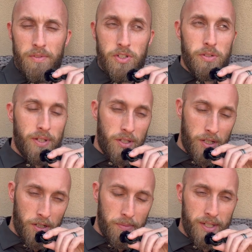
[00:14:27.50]
just going to be a
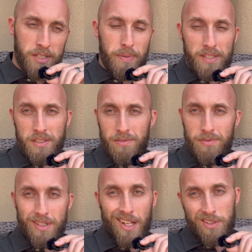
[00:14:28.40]
little bit
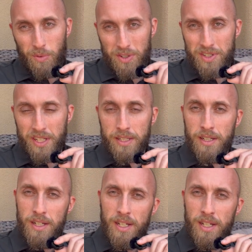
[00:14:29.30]
expensive, not the worst thing.